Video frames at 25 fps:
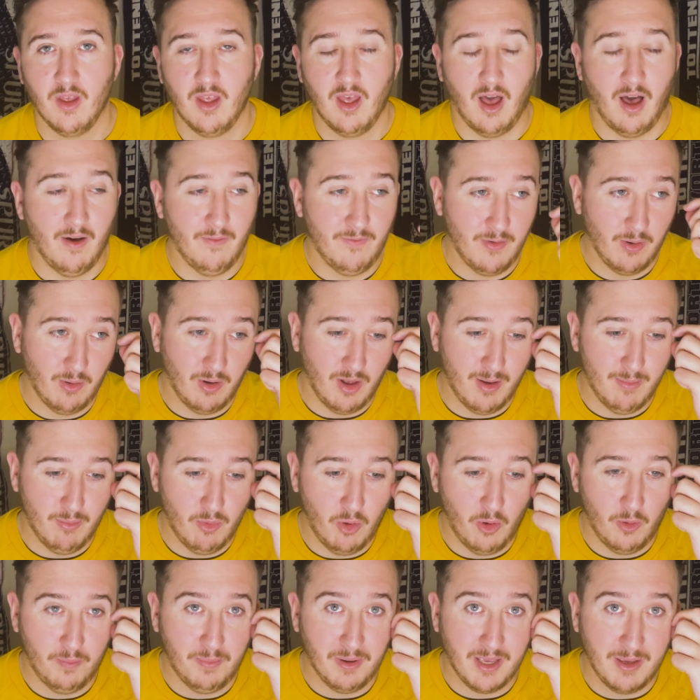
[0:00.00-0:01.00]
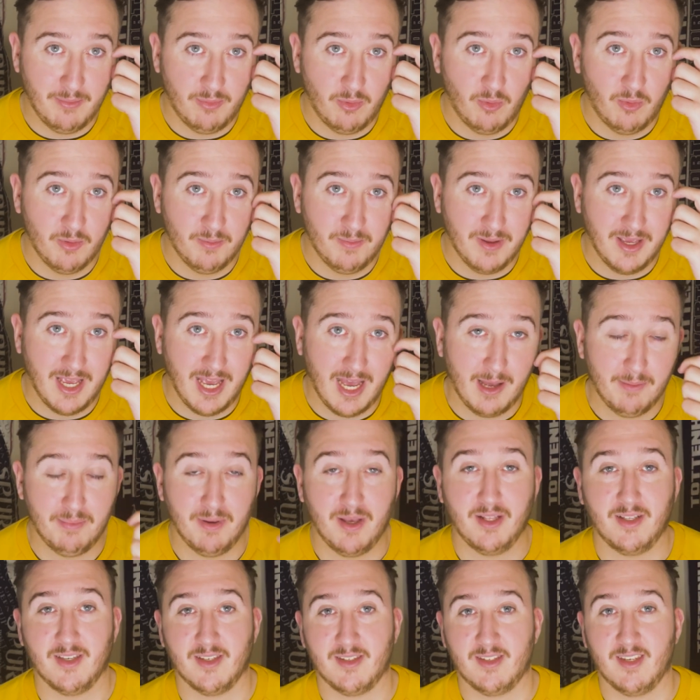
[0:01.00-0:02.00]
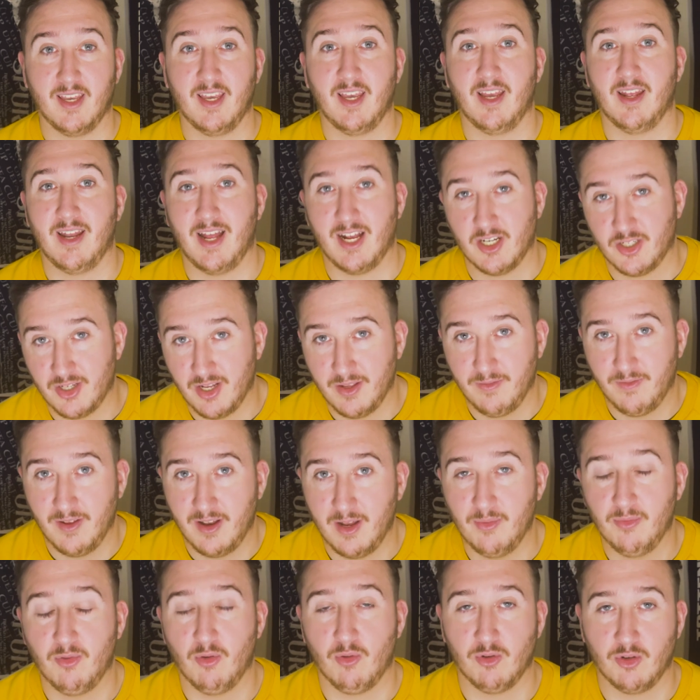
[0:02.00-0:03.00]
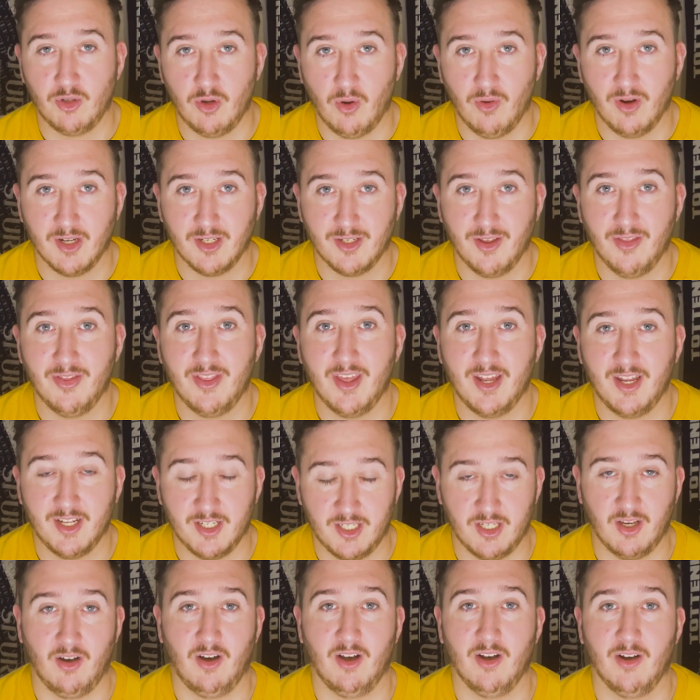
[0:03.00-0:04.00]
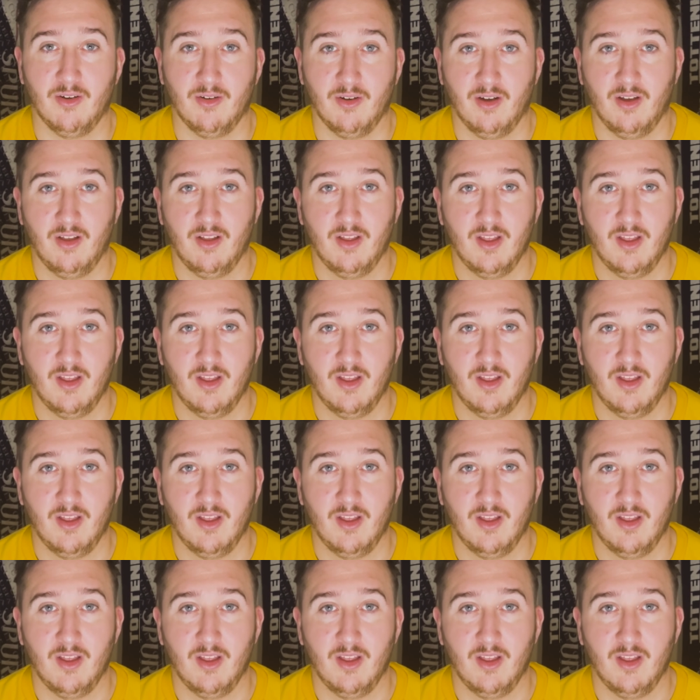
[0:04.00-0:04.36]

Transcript: I feel like more people would be happy to see an Ashley Phillips or a Dorrington than a Dyer